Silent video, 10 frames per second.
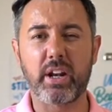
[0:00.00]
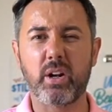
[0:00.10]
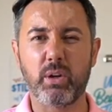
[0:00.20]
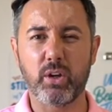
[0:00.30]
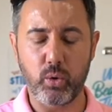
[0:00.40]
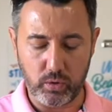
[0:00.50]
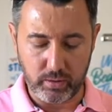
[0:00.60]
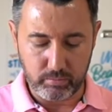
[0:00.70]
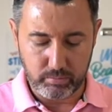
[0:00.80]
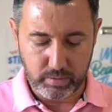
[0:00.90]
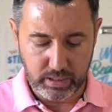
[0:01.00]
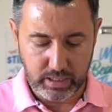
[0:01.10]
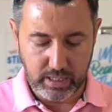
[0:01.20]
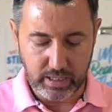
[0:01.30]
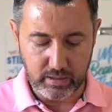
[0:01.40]
I don't know what you call them, but
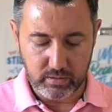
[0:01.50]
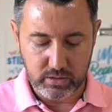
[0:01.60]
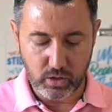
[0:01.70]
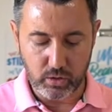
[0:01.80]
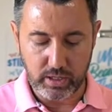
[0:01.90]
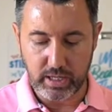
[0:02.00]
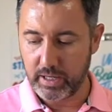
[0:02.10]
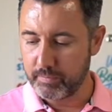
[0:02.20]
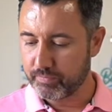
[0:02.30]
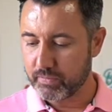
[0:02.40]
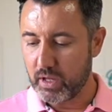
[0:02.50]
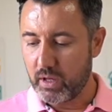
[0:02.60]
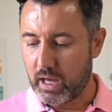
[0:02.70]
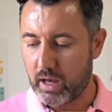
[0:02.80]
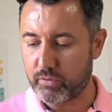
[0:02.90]
here, to go here
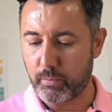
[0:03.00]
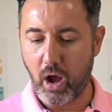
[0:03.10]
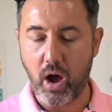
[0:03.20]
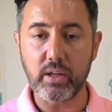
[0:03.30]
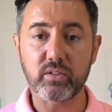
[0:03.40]
for my eye.